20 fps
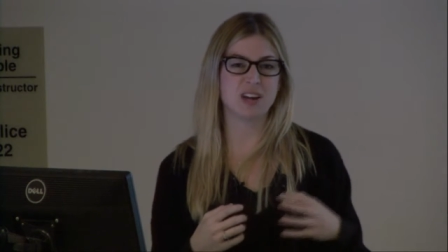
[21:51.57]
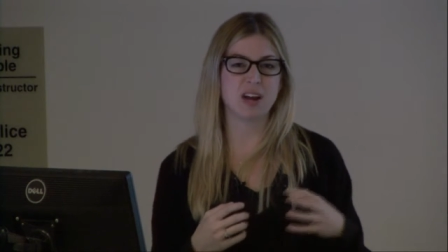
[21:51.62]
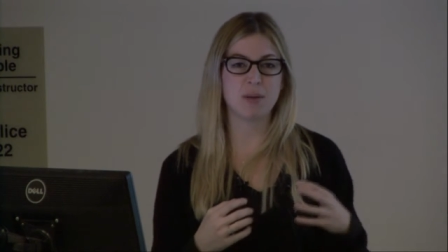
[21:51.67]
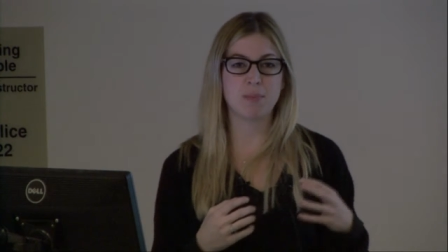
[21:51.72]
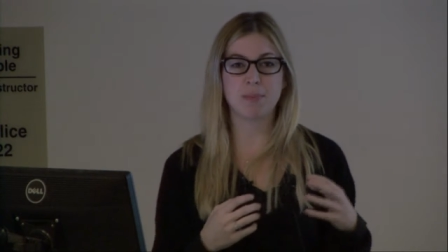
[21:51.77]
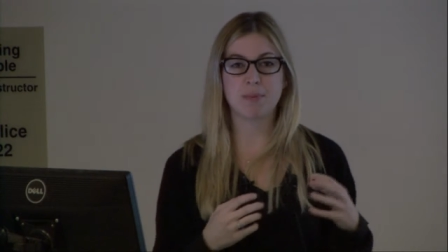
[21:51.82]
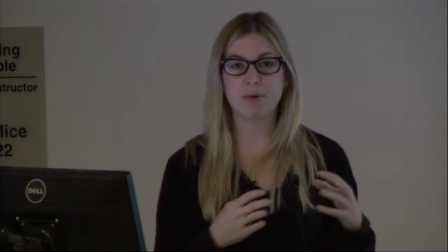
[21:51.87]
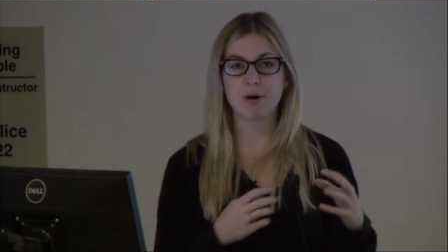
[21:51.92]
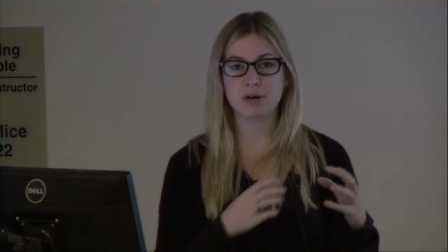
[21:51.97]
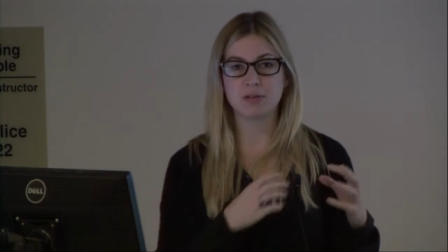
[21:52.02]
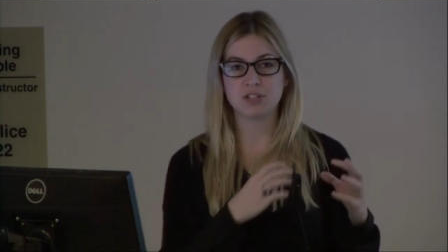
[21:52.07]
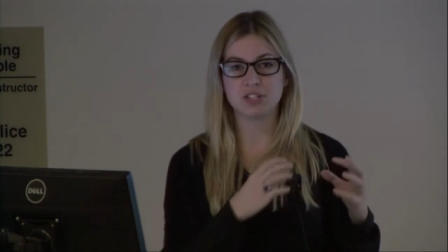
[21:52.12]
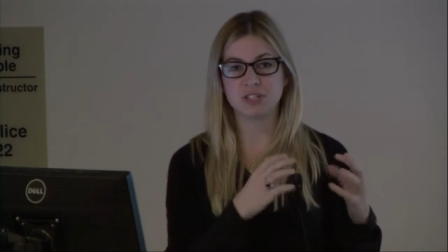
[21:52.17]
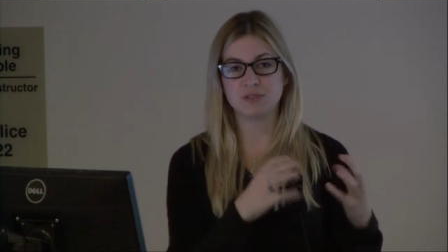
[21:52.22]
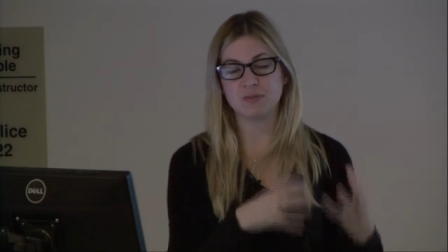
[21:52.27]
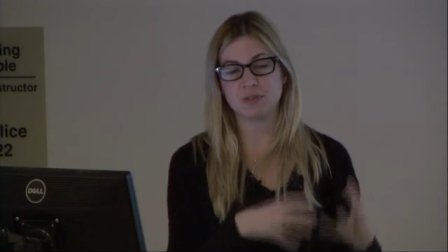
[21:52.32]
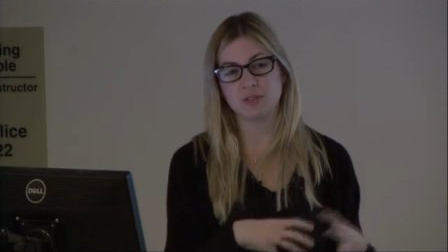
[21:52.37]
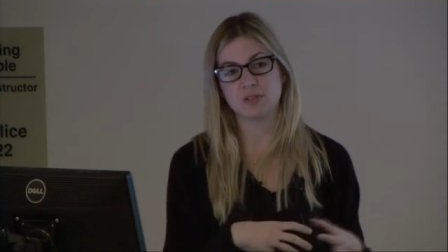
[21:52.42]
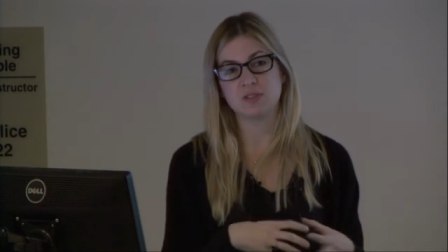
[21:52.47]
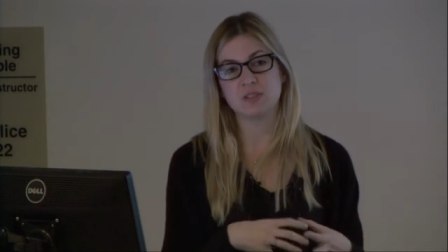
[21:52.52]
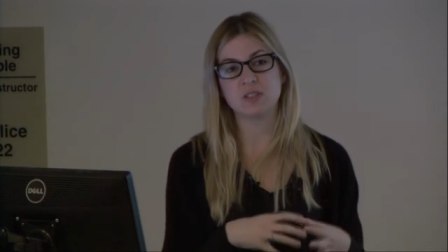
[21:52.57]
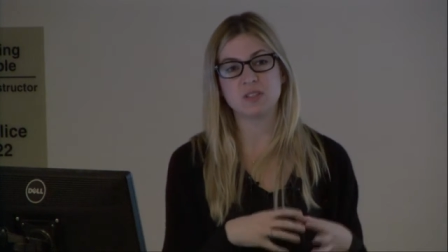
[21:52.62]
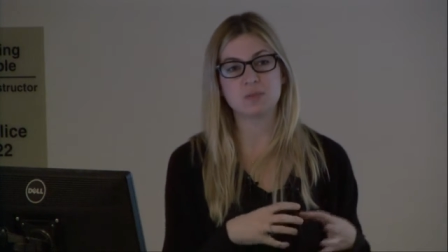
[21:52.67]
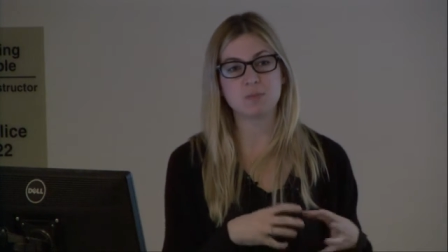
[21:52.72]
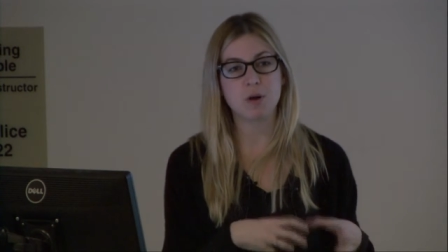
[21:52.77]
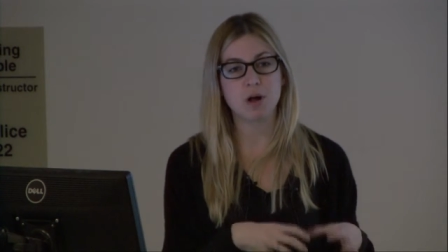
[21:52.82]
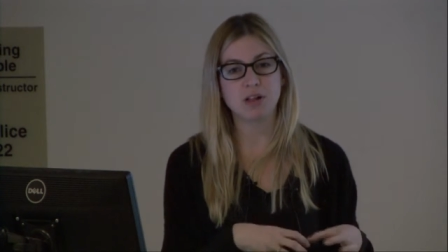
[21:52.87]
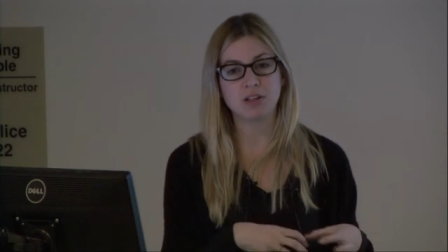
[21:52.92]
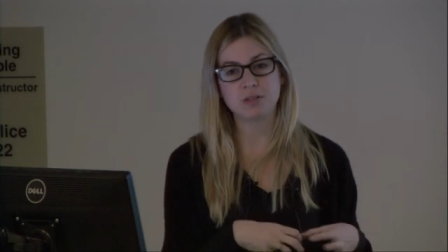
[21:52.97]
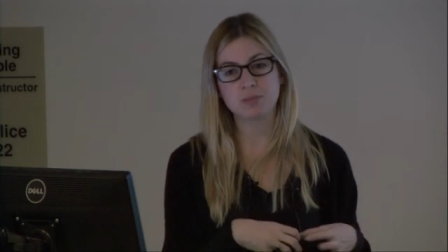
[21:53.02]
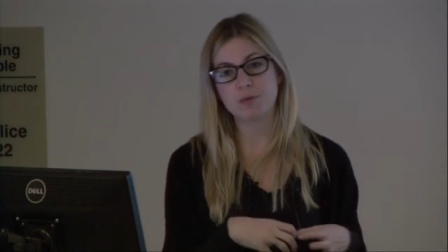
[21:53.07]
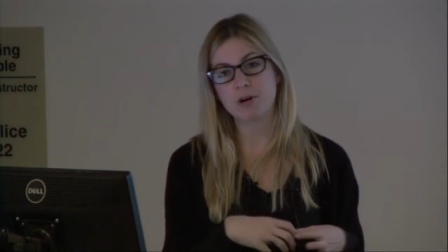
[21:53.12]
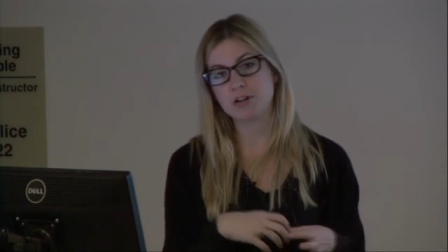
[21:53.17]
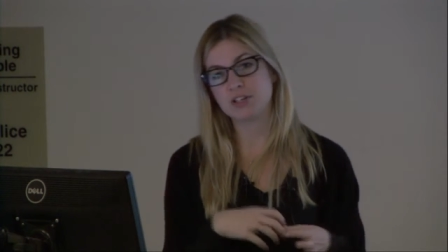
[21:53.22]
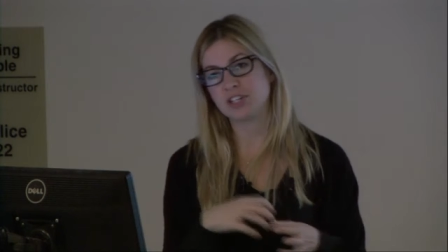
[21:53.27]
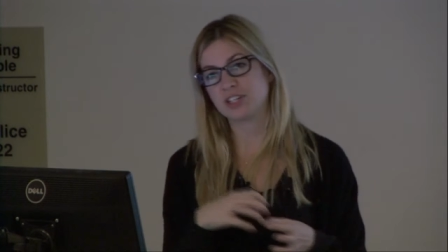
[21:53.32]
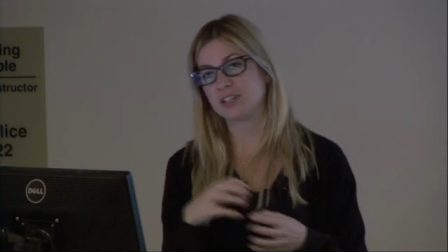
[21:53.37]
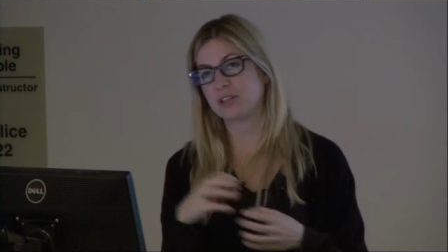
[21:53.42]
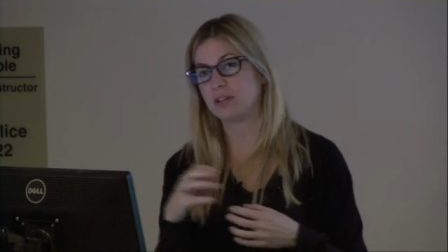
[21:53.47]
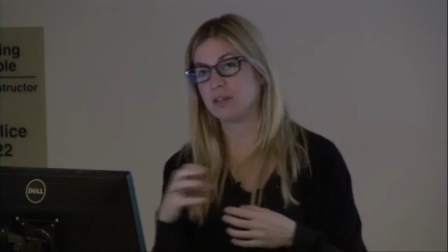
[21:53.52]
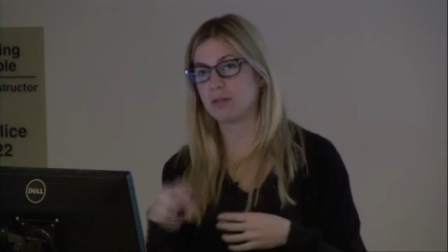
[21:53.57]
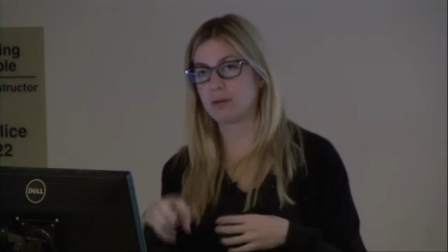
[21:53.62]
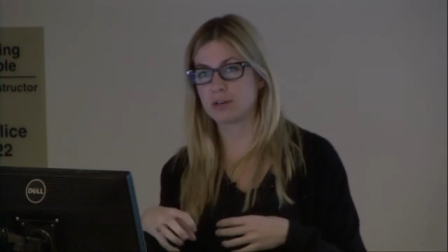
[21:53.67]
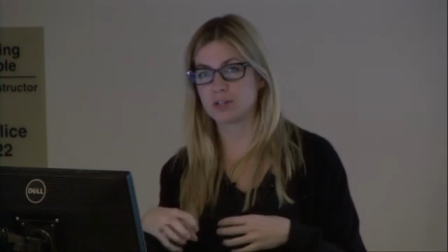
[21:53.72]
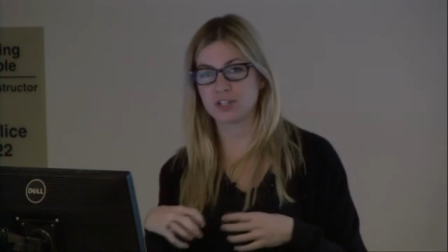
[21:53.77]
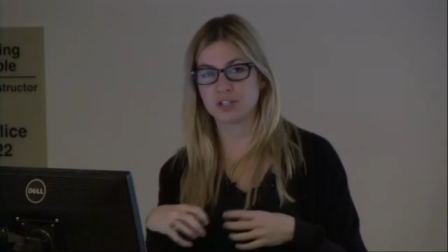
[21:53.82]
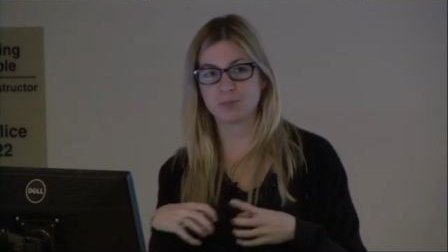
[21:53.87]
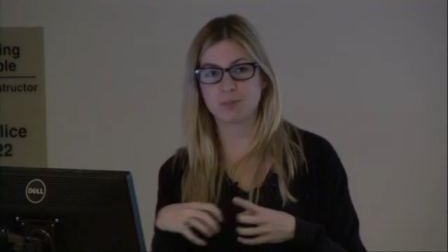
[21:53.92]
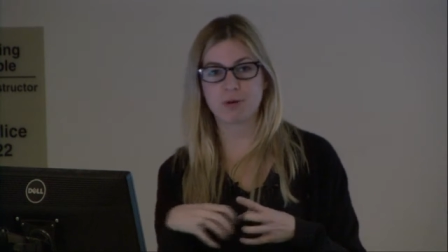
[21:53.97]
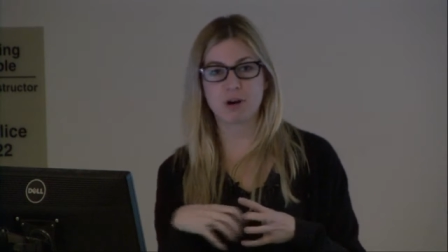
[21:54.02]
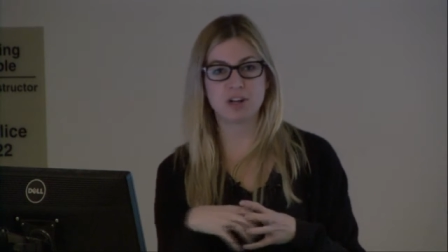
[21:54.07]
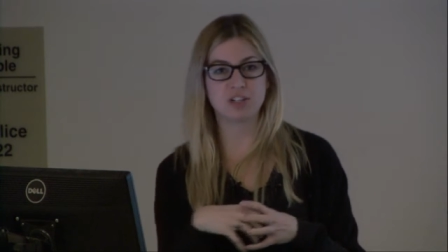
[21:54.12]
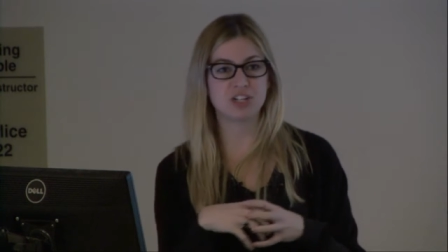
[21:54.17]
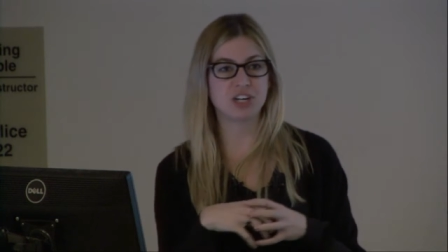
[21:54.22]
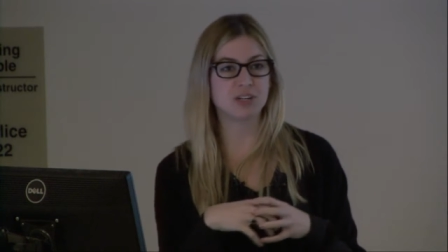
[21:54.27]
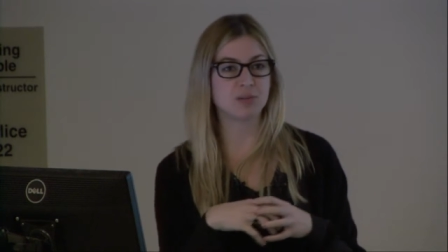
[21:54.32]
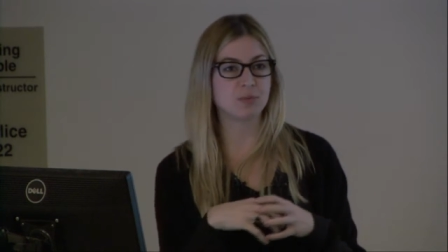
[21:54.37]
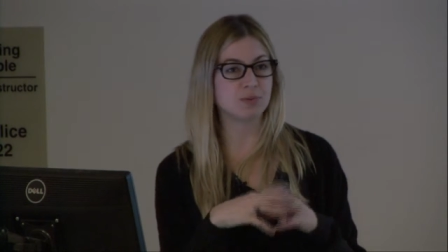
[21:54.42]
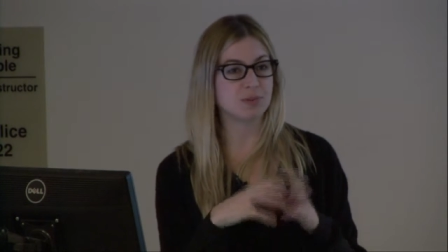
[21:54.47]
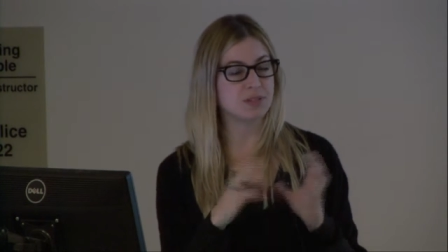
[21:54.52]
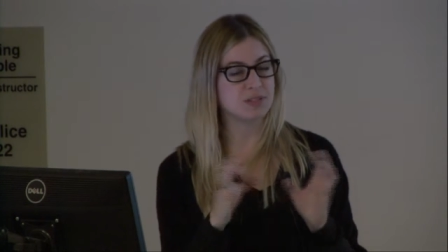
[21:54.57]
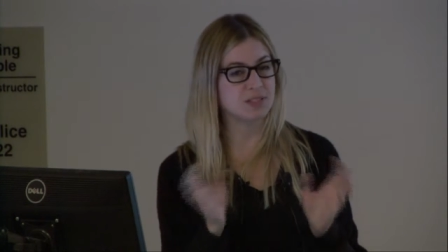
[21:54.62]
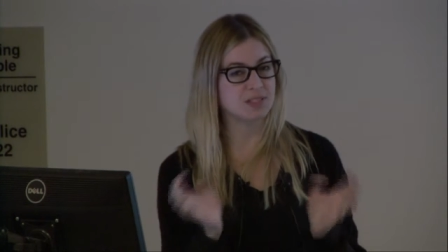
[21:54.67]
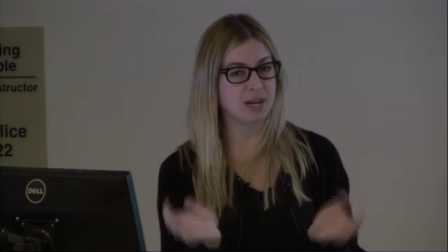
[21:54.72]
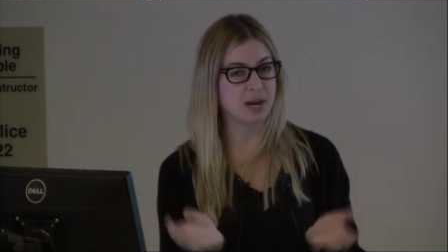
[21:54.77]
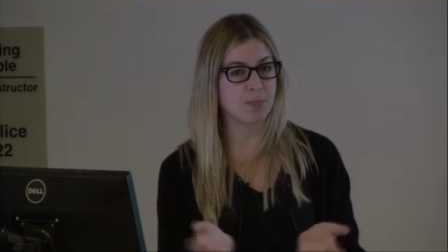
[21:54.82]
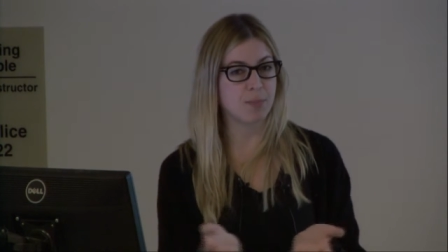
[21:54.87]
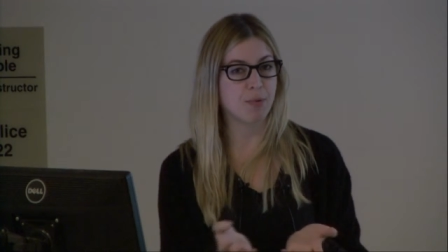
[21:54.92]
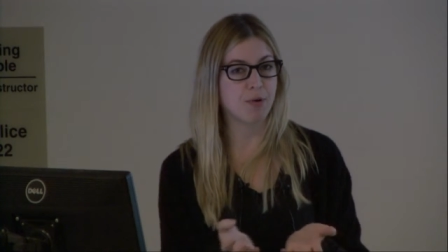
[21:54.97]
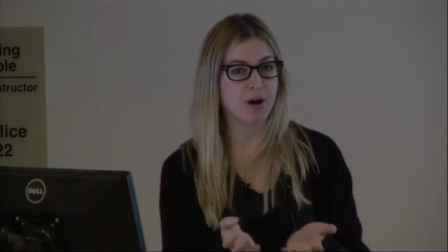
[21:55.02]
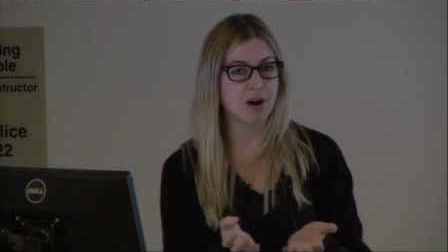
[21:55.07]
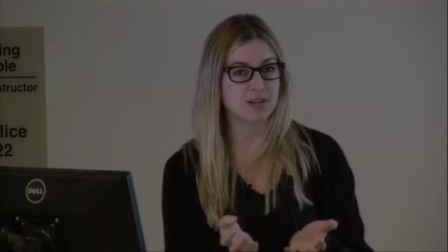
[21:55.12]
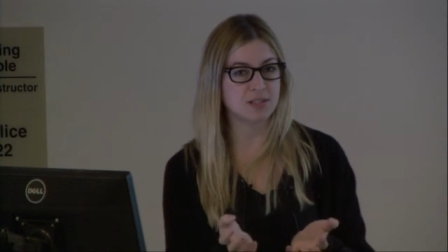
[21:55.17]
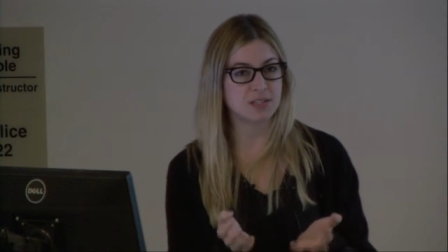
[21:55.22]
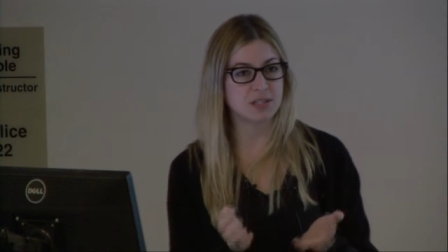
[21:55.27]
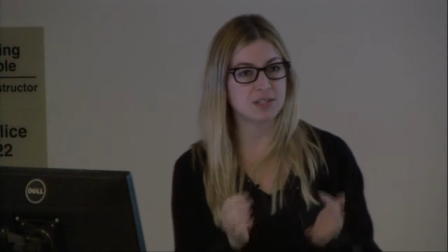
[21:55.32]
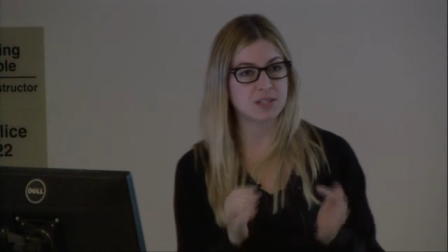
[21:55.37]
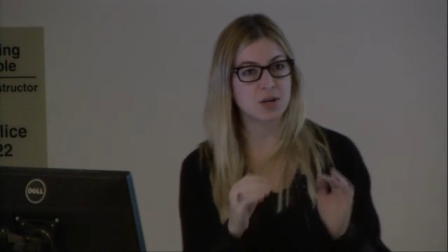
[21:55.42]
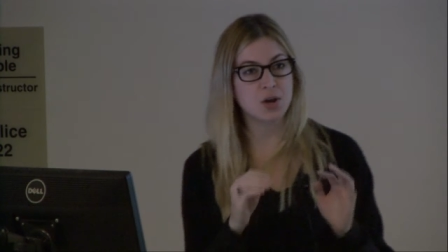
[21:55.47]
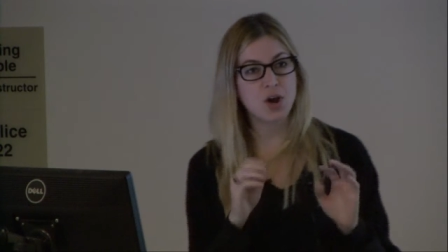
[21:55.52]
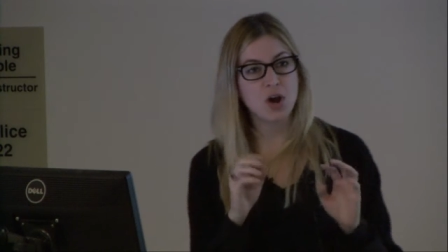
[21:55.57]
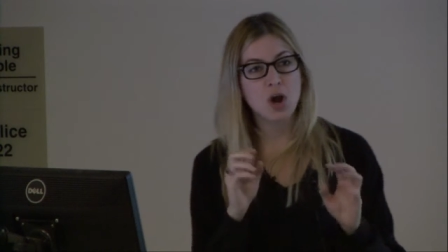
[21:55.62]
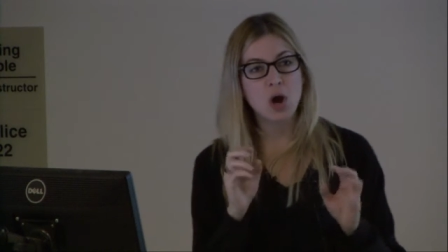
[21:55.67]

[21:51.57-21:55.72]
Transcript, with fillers: I approach even the smallest project and the largest project with the same process,